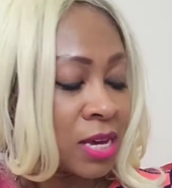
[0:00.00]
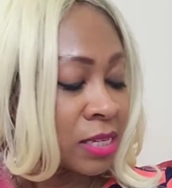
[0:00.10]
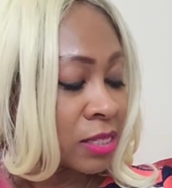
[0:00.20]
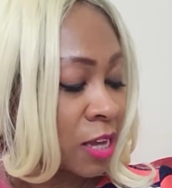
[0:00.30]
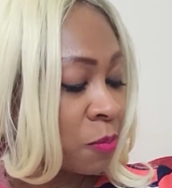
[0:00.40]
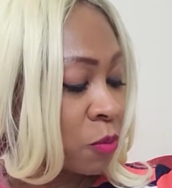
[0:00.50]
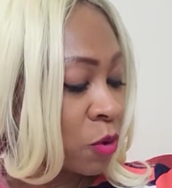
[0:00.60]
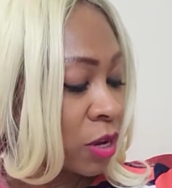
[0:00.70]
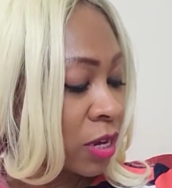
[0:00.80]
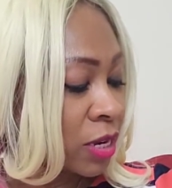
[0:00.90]
Step
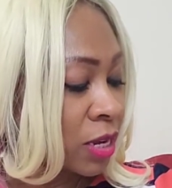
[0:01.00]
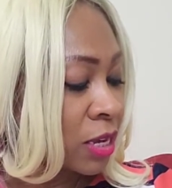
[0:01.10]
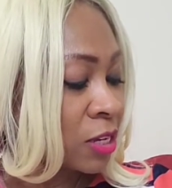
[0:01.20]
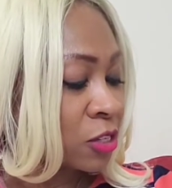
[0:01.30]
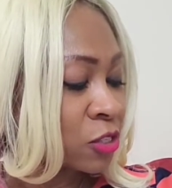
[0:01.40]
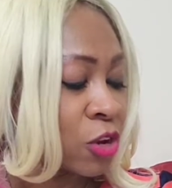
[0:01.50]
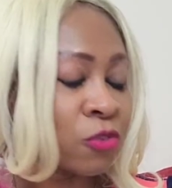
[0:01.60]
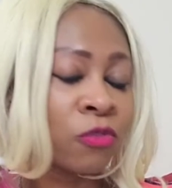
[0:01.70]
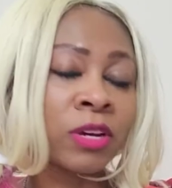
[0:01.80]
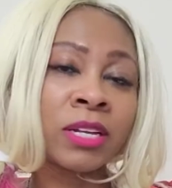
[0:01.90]
one is
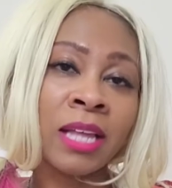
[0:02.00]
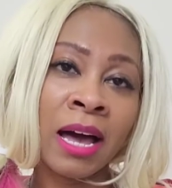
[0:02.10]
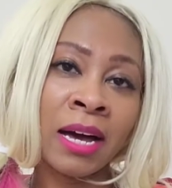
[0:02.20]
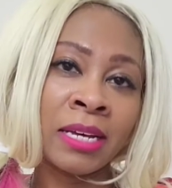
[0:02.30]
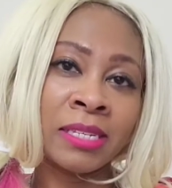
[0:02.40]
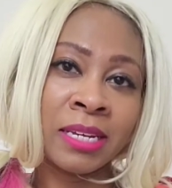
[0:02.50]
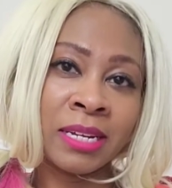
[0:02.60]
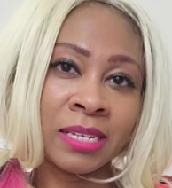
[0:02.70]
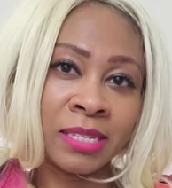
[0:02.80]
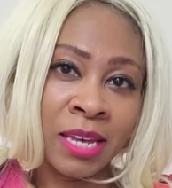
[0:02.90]
realize and
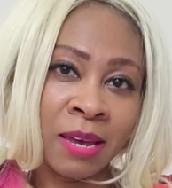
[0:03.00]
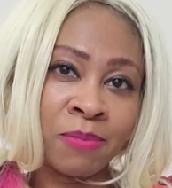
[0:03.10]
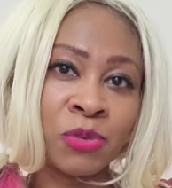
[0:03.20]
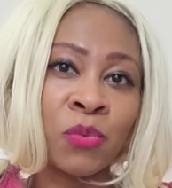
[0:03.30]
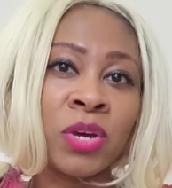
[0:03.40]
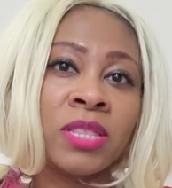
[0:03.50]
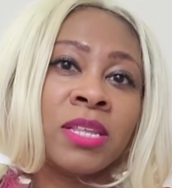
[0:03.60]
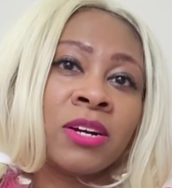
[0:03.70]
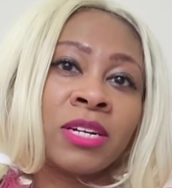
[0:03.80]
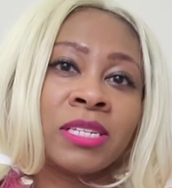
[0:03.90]
accept when
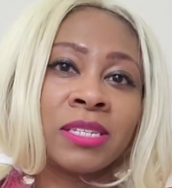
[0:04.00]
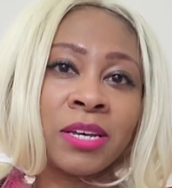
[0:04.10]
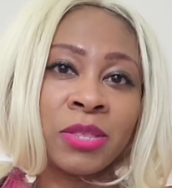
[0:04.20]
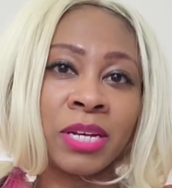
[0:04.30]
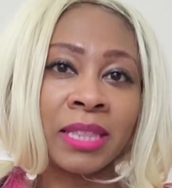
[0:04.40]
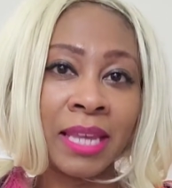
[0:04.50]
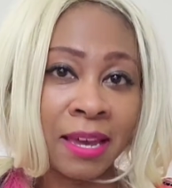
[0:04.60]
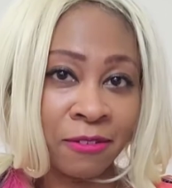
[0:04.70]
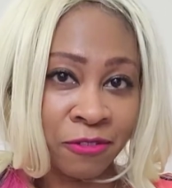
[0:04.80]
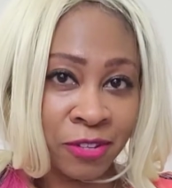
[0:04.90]
there is nothing
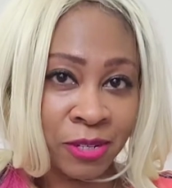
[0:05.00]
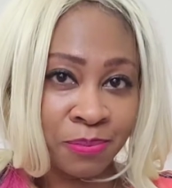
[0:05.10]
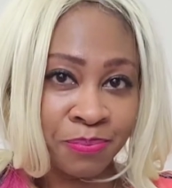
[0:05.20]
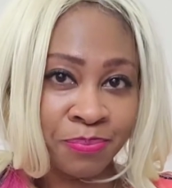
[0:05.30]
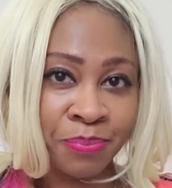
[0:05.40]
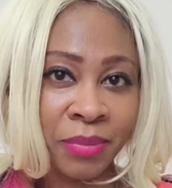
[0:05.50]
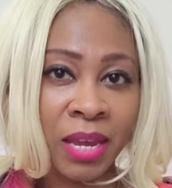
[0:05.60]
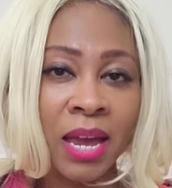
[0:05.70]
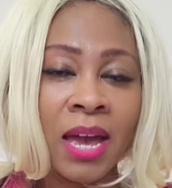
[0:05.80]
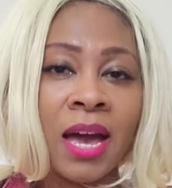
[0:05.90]
left.
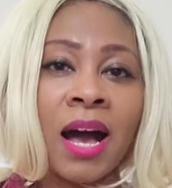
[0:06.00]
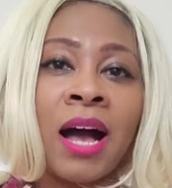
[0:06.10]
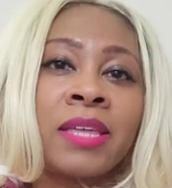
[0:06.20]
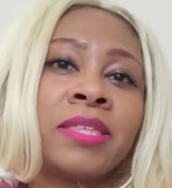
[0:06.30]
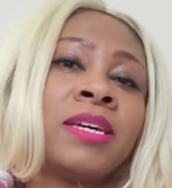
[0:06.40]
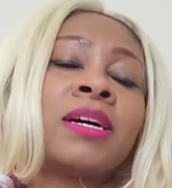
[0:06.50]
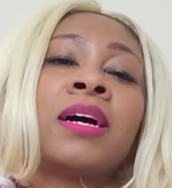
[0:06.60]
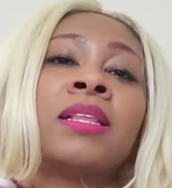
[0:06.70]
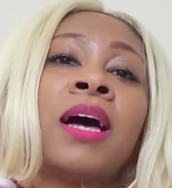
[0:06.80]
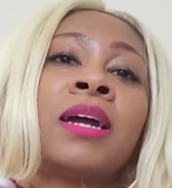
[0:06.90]
I think
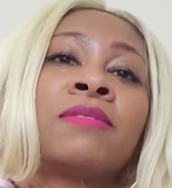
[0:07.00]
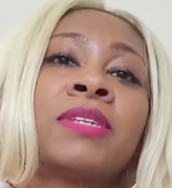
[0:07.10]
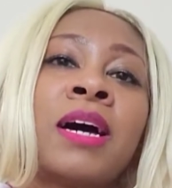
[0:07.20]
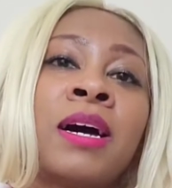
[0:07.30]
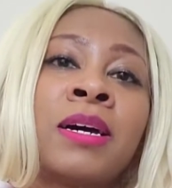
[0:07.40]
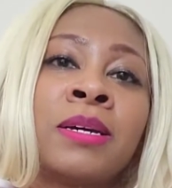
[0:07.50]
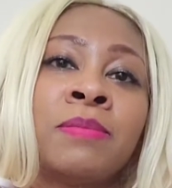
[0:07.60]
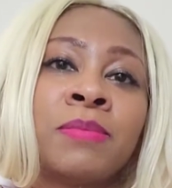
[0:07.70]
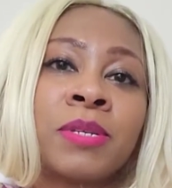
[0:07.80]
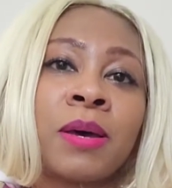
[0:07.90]
a lot of
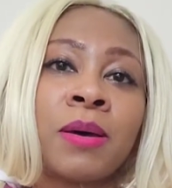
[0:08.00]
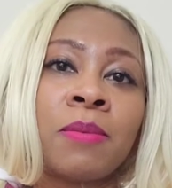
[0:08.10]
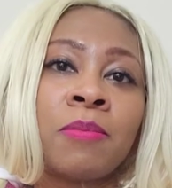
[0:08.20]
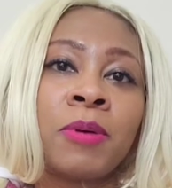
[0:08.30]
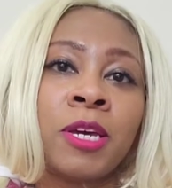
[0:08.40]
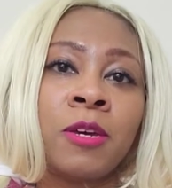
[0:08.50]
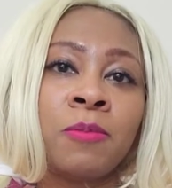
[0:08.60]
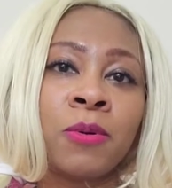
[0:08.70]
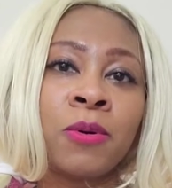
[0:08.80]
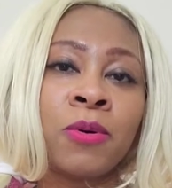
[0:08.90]
times
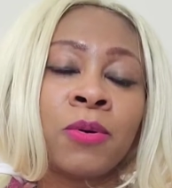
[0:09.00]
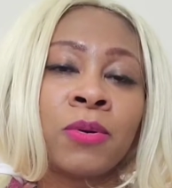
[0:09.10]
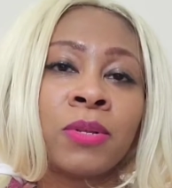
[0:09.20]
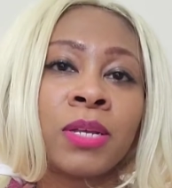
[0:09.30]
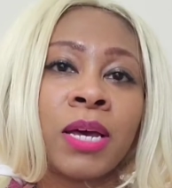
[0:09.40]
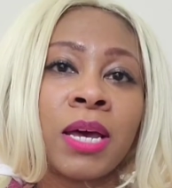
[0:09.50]
people